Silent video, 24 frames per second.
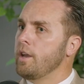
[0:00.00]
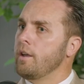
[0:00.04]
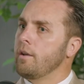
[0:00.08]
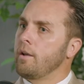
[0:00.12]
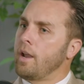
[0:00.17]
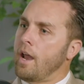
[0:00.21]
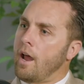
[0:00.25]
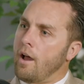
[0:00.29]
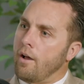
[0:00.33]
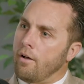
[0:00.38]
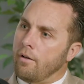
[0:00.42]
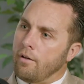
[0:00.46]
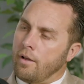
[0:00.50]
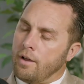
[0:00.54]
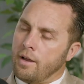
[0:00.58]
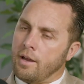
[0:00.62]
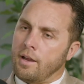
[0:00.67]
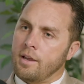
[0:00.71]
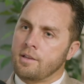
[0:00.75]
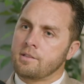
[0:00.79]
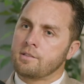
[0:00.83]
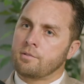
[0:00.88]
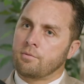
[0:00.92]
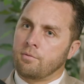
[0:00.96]
Now, I
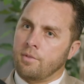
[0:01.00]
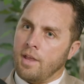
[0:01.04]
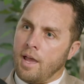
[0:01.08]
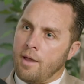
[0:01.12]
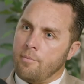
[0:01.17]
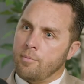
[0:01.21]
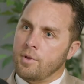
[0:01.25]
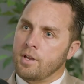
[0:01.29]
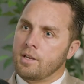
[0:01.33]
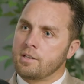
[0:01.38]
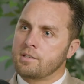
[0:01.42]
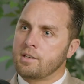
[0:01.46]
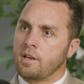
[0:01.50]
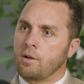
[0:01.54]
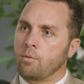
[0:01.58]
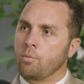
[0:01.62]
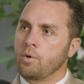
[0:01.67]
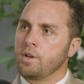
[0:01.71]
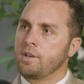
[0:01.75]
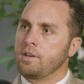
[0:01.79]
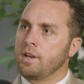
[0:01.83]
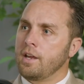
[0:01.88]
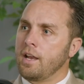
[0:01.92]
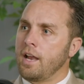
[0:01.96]
guess that being said,
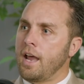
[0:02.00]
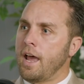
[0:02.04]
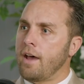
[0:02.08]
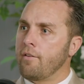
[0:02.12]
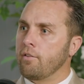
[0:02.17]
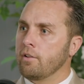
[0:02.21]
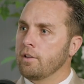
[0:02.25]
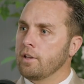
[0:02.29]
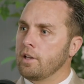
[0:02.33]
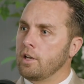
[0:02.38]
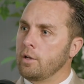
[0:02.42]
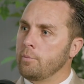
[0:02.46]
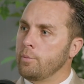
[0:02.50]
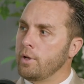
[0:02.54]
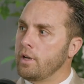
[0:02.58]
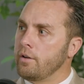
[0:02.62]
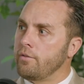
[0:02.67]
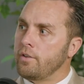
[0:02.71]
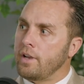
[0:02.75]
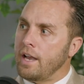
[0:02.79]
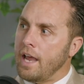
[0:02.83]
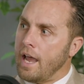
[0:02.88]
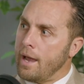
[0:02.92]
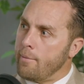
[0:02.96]
we did have a little bit
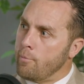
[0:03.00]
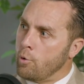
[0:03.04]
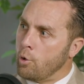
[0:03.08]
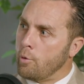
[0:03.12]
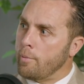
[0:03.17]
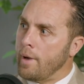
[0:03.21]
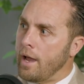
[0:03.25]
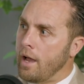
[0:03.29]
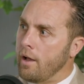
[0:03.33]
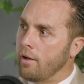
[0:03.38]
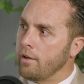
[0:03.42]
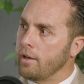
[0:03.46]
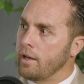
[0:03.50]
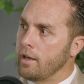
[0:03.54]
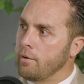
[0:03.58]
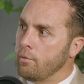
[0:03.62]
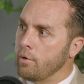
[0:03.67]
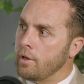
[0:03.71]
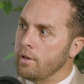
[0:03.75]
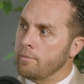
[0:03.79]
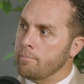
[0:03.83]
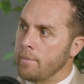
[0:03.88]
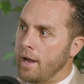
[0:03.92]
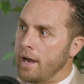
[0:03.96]
of an abnormality
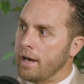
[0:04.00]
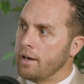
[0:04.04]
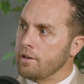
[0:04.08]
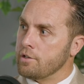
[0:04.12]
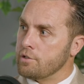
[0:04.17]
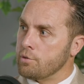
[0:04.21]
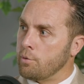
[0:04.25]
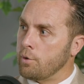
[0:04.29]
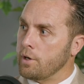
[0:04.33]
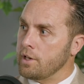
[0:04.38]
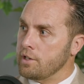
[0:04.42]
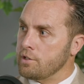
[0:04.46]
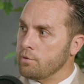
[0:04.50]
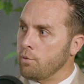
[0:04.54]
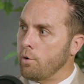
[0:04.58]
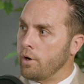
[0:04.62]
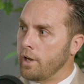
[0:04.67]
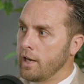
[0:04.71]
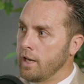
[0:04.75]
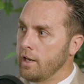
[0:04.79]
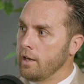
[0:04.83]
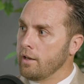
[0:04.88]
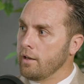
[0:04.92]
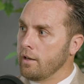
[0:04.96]
back in
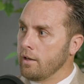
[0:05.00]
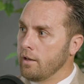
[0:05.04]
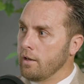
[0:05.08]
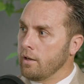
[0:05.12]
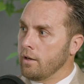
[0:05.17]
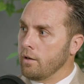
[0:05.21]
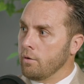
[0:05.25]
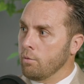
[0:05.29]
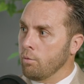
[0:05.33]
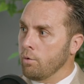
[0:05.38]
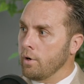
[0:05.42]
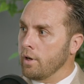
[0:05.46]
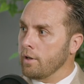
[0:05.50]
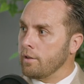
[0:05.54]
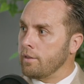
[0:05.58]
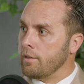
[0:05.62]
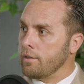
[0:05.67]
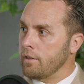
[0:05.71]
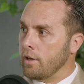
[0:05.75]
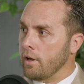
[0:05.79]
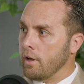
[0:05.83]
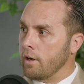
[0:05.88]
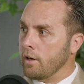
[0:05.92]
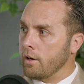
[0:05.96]
2020
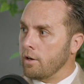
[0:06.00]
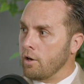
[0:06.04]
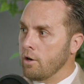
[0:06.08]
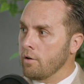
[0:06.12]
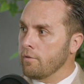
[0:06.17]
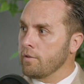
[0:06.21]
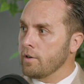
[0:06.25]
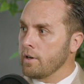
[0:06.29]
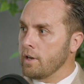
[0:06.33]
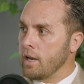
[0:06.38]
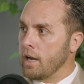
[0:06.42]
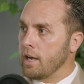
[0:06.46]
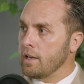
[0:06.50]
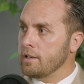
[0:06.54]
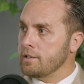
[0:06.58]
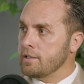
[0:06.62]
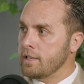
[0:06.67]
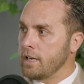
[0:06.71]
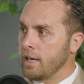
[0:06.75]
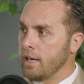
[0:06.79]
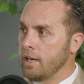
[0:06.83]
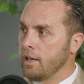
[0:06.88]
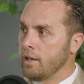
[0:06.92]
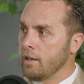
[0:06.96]
with
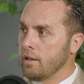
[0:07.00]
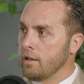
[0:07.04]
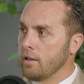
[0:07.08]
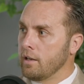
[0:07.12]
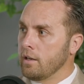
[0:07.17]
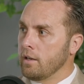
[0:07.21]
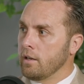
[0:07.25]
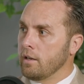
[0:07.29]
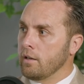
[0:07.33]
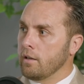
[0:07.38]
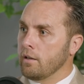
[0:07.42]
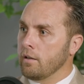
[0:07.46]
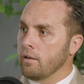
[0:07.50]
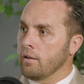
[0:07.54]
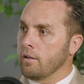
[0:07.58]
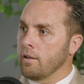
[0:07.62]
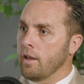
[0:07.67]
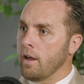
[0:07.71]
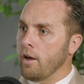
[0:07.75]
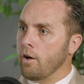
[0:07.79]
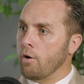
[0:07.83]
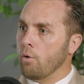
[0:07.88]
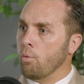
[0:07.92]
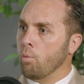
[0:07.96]
COVID-19.
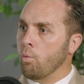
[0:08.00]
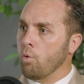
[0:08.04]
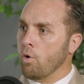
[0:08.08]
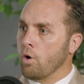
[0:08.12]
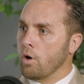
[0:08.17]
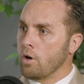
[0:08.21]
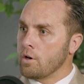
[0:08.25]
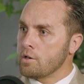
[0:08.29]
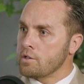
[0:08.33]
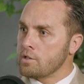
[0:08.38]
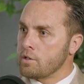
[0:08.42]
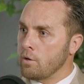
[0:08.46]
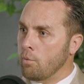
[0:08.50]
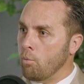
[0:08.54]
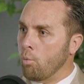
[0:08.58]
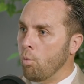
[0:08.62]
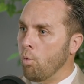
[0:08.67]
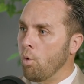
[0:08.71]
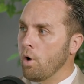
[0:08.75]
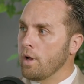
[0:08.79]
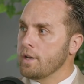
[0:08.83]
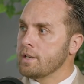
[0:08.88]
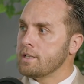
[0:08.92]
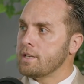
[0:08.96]
There were some
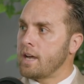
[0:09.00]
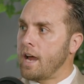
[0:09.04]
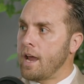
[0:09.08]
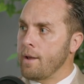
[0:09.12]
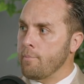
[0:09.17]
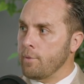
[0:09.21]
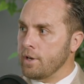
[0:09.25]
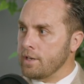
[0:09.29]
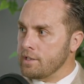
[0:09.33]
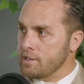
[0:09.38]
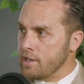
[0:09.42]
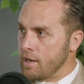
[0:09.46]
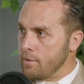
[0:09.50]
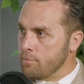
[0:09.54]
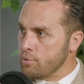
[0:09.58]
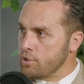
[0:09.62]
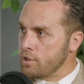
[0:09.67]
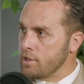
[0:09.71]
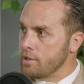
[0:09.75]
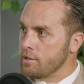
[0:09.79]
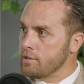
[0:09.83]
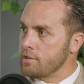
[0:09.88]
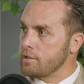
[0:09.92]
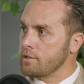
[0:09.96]
one-time
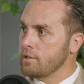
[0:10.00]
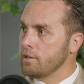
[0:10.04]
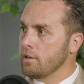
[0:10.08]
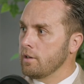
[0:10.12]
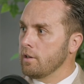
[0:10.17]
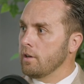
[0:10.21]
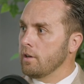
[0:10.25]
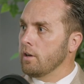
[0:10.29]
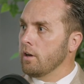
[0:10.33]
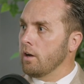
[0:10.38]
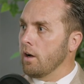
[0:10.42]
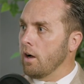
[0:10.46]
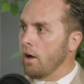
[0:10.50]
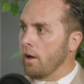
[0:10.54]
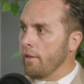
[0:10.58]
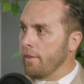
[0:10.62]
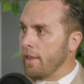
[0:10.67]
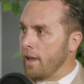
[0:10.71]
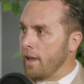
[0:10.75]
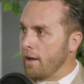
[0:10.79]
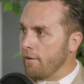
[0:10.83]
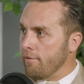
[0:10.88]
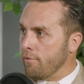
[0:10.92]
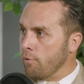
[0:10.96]
exemptions on
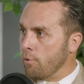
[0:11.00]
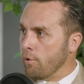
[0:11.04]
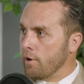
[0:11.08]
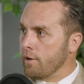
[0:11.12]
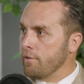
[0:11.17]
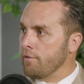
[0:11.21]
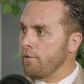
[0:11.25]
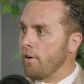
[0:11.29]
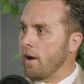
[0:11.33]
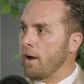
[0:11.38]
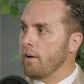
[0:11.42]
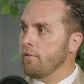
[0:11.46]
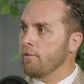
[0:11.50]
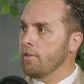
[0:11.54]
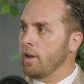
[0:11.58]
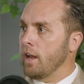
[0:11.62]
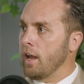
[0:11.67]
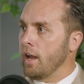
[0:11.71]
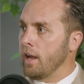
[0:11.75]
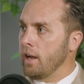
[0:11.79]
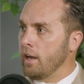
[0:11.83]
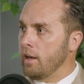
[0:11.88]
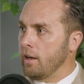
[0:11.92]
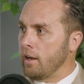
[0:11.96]
that
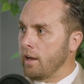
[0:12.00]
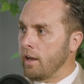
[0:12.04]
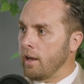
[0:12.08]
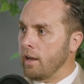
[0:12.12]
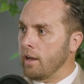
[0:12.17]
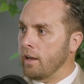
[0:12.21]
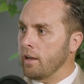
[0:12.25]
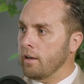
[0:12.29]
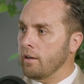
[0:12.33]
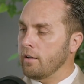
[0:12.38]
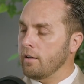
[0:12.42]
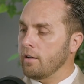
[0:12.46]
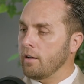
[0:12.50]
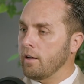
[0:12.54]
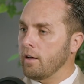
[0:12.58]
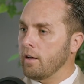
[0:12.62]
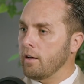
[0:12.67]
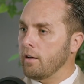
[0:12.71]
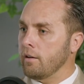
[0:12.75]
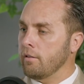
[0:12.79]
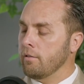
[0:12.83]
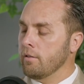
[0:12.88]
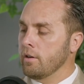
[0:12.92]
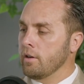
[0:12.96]
45-day,
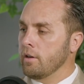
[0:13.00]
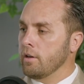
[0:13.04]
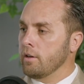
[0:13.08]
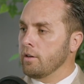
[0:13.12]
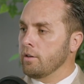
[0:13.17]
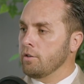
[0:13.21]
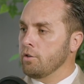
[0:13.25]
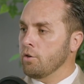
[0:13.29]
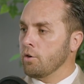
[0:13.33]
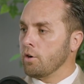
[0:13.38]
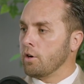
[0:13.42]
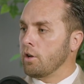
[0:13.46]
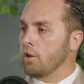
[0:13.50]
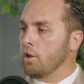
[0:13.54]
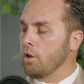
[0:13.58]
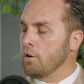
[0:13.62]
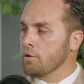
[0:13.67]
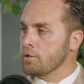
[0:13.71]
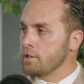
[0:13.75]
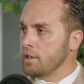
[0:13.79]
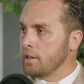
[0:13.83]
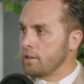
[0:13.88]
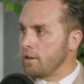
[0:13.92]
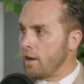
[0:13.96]
and your
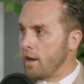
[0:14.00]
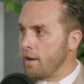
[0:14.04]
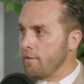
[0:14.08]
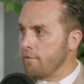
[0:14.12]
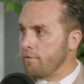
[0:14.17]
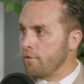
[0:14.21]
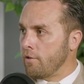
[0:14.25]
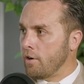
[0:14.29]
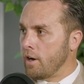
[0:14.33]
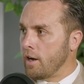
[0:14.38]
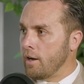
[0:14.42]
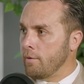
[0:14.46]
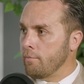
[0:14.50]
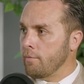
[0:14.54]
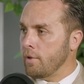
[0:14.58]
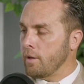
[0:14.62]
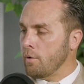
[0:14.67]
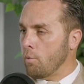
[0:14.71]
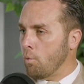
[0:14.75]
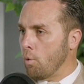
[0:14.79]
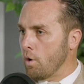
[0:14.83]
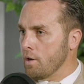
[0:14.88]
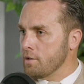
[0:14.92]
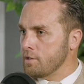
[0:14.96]
closing time frame,
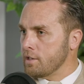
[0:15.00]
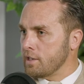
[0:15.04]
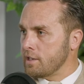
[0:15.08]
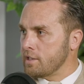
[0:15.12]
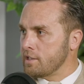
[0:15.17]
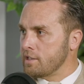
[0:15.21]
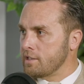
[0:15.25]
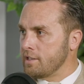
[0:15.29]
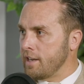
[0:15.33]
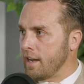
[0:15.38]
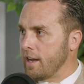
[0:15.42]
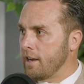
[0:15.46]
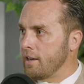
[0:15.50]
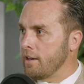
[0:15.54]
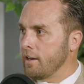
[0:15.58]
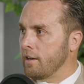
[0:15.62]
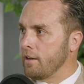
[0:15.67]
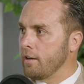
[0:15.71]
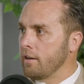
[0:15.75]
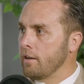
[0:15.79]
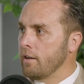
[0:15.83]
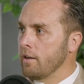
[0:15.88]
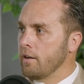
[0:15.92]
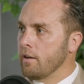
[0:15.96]
it was
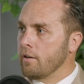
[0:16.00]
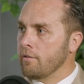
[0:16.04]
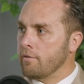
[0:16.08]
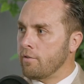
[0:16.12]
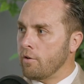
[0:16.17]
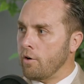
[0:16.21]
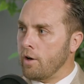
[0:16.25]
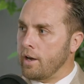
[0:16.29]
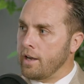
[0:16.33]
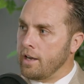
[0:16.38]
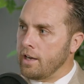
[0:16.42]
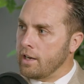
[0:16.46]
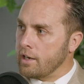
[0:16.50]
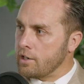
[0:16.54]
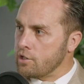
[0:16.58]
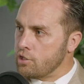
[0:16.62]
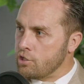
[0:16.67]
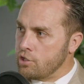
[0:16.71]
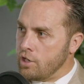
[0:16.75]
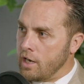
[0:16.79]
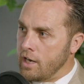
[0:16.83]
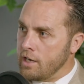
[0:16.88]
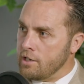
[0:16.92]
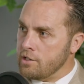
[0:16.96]
extended for any
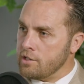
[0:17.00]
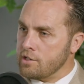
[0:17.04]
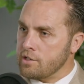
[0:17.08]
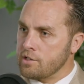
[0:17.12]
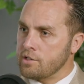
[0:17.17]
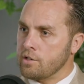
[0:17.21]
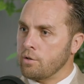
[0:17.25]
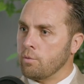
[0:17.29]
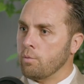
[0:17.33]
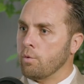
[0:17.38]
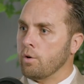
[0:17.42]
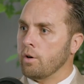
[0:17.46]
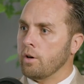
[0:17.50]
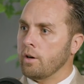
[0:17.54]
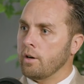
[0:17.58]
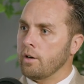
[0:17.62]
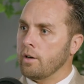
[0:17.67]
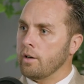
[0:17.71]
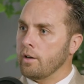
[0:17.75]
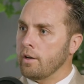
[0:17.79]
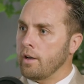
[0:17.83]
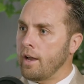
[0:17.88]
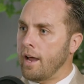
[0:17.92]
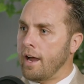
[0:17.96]
exchanges that were
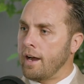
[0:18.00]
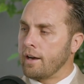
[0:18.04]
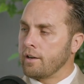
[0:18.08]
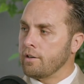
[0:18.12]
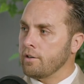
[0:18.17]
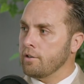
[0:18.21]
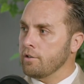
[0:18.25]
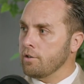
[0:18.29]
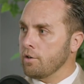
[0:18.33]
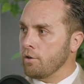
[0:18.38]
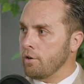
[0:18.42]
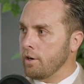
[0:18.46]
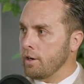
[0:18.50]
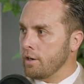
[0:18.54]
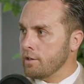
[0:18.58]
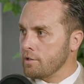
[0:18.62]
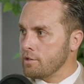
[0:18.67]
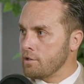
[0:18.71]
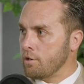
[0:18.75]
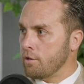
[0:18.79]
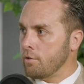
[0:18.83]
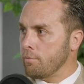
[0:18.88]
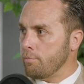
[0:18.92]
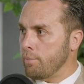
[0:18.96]
enacted during a
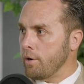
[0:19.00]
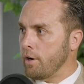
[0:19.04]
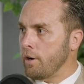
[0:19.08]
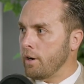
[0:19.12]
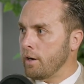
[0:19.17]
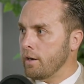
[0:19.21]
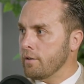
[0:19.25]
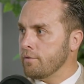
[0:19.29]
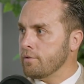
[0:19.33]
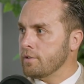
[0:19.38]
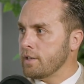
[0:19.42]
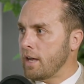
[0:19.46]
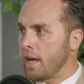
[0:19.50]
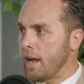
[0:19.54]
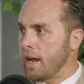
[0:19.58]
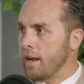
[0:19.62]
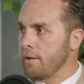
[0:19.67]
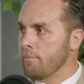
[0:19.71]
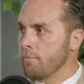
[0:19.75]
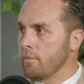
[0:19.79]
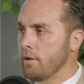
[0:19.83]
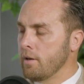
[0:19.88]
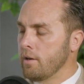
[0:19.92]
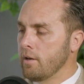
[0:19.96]
certain period of
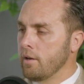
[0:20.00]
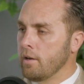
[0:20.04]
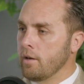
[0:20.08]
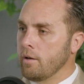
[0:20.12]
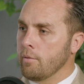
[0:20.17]
time.